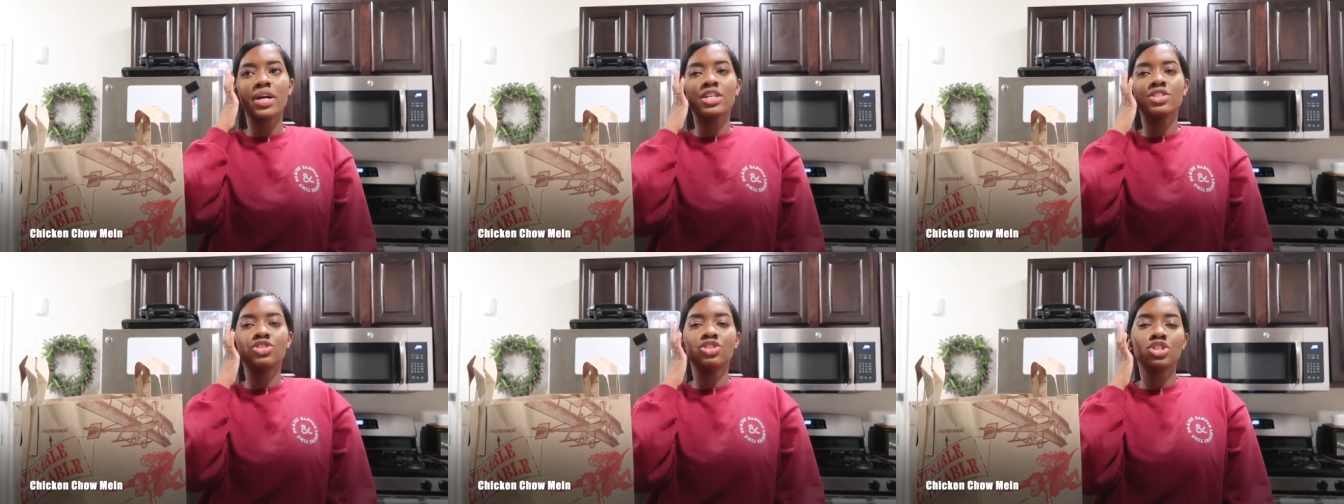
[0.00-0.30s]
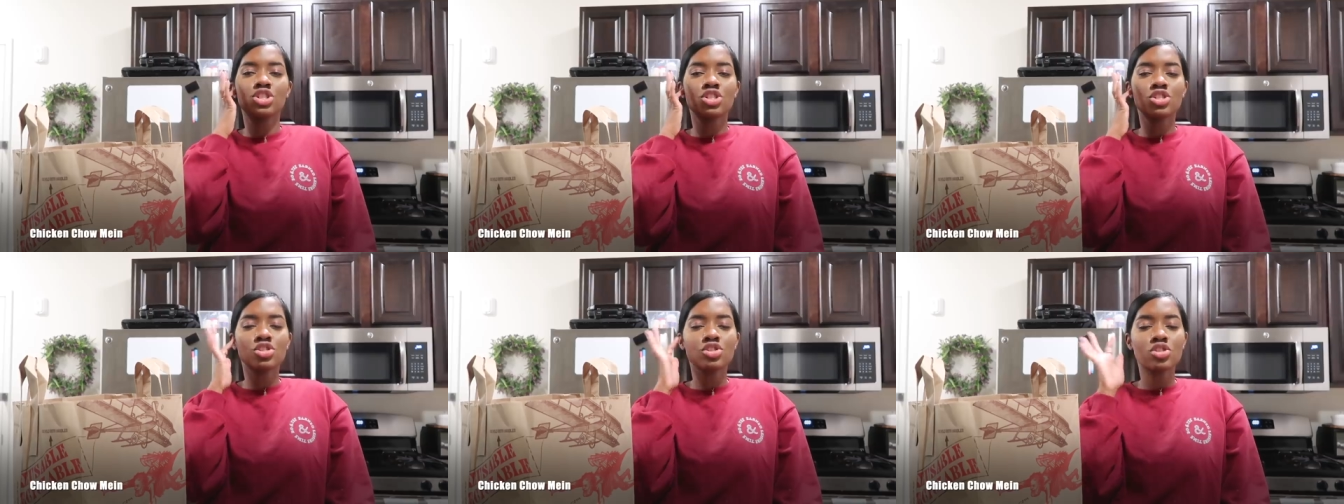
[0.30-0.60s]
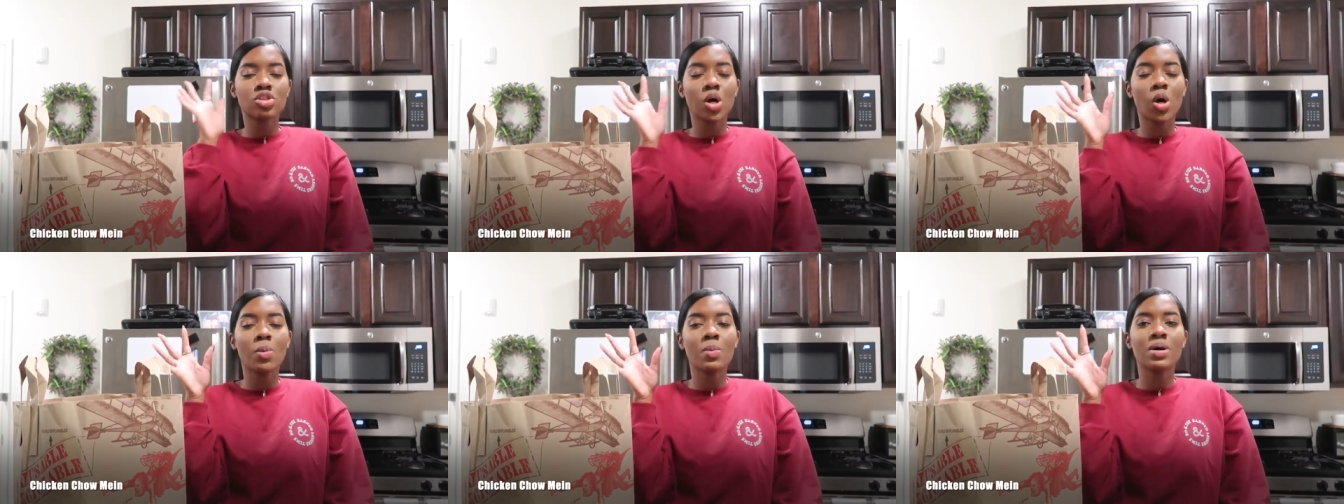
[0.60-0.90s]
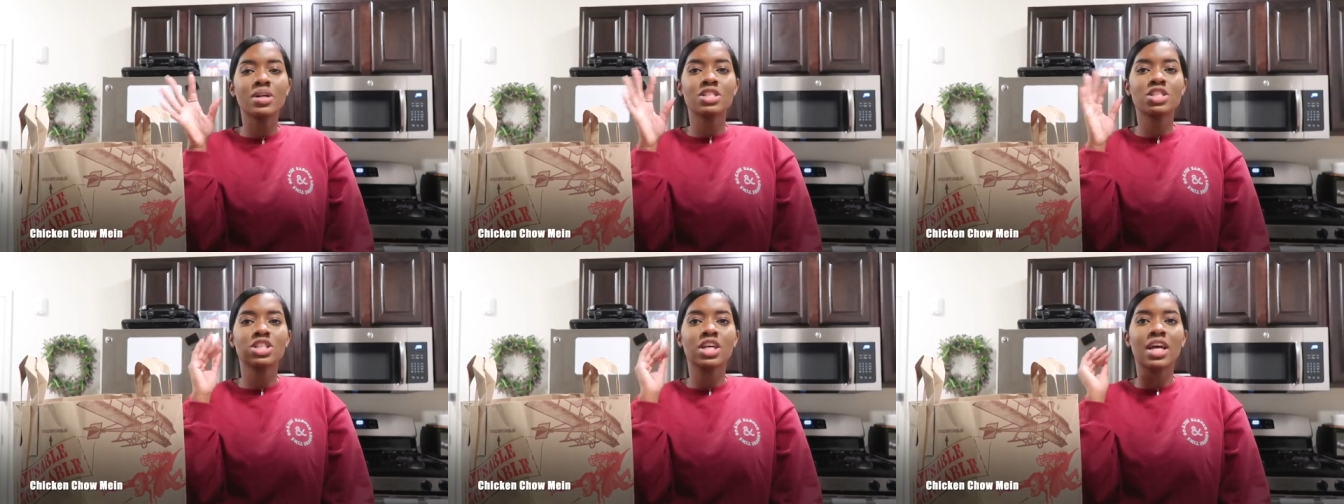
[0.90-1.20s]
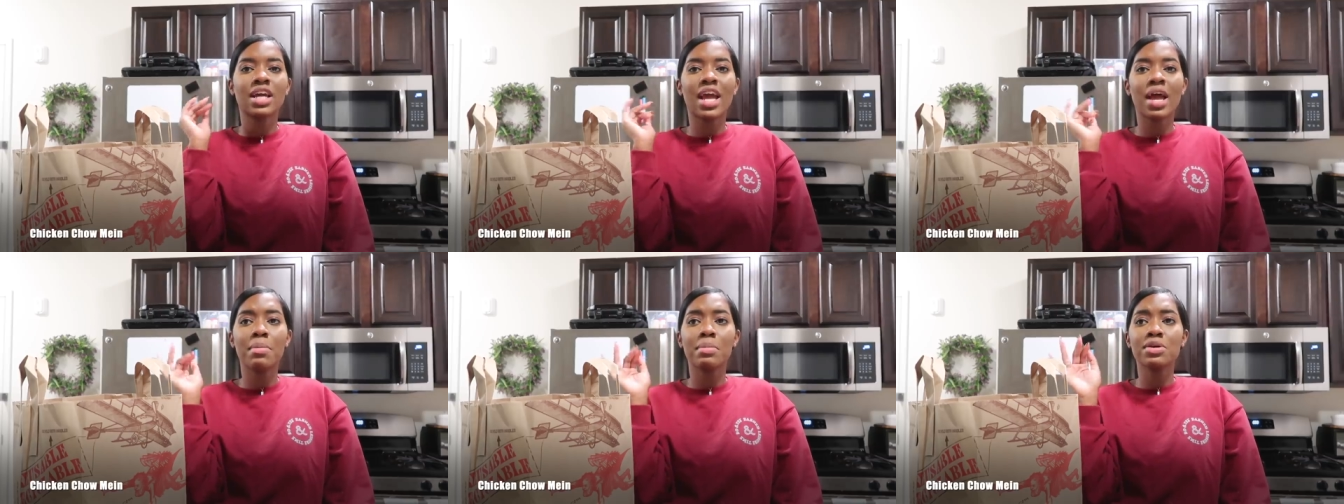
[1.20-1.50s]
is just so much
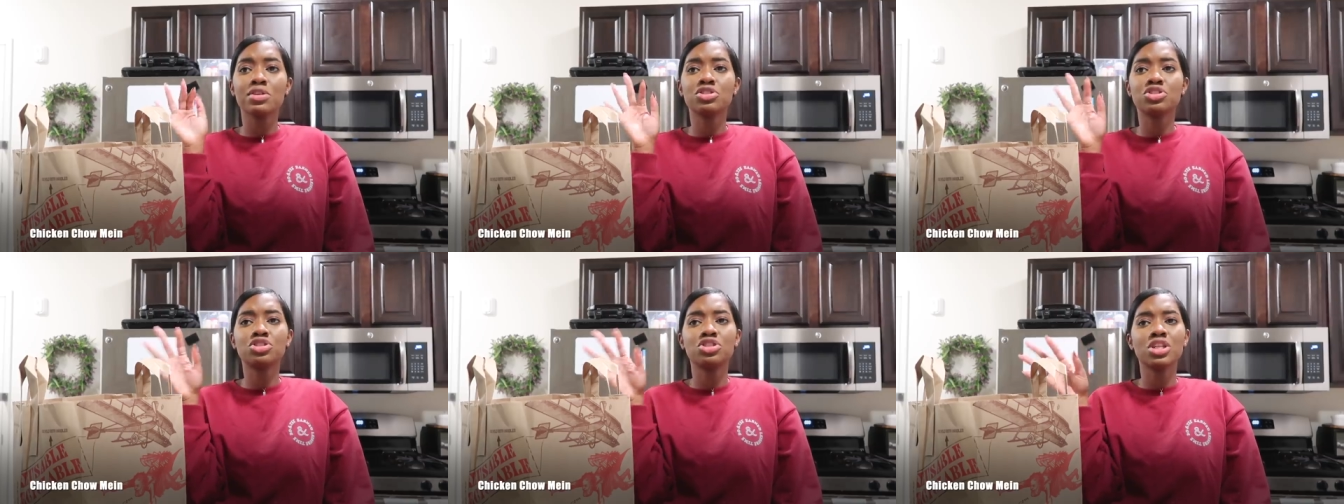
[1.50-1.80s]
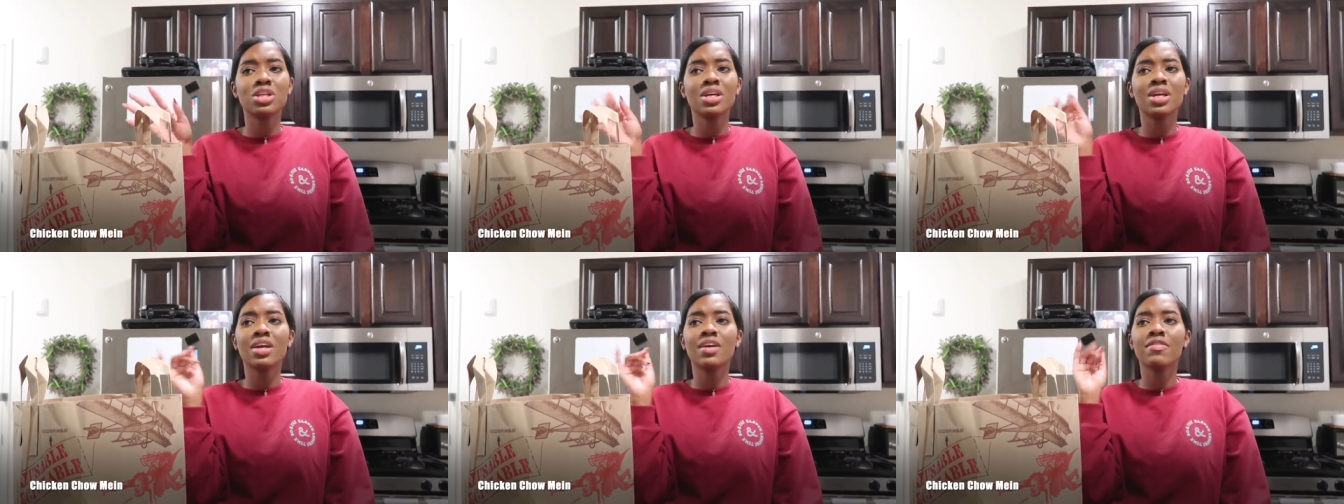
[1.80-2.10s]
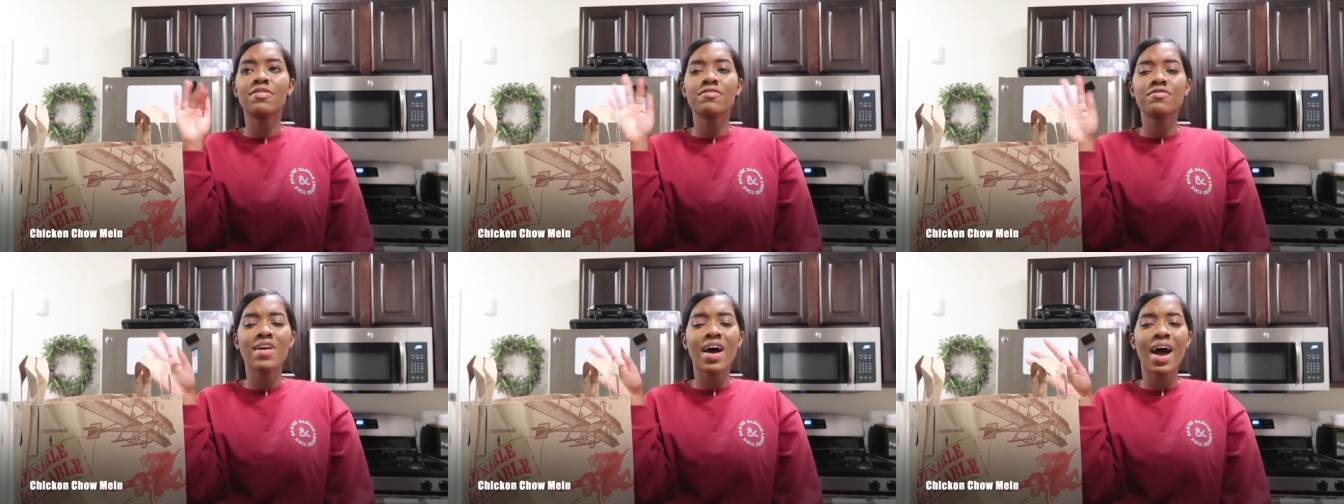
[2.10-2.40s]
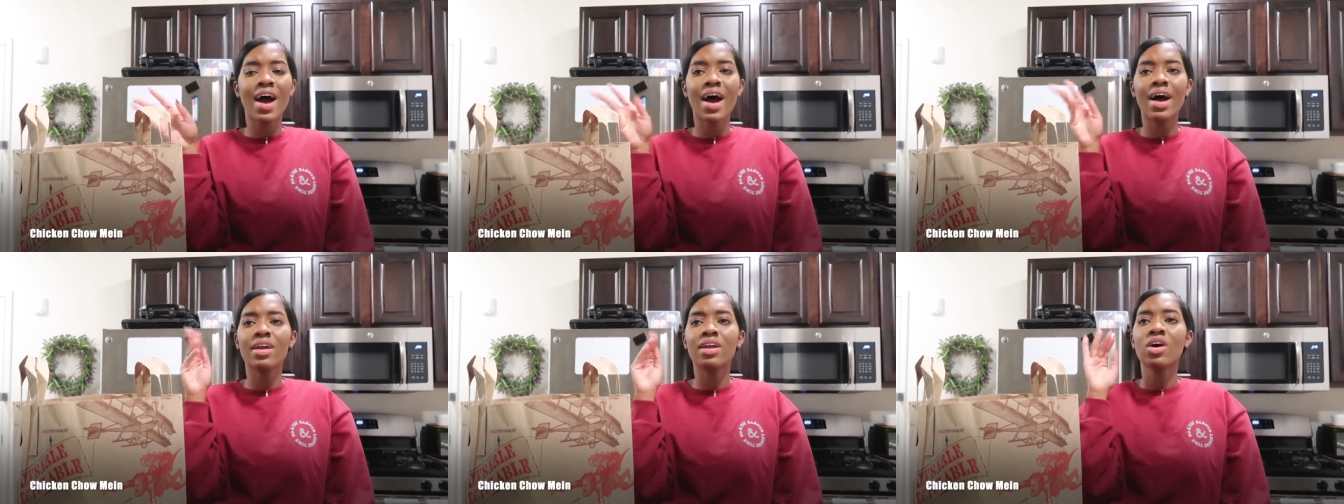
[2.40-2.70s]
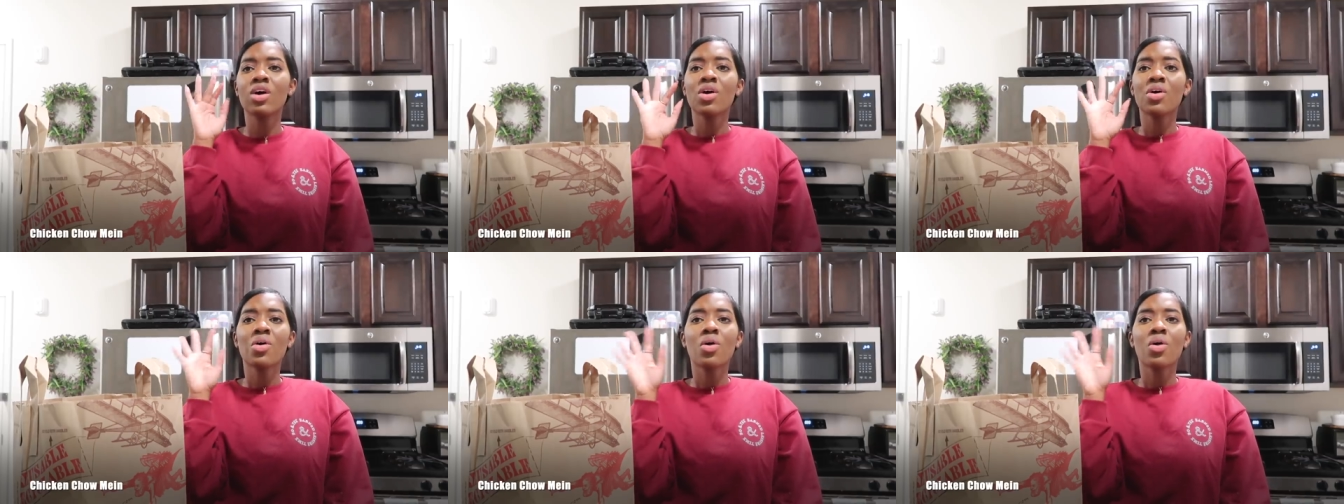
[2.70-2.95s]
like M S G, fat,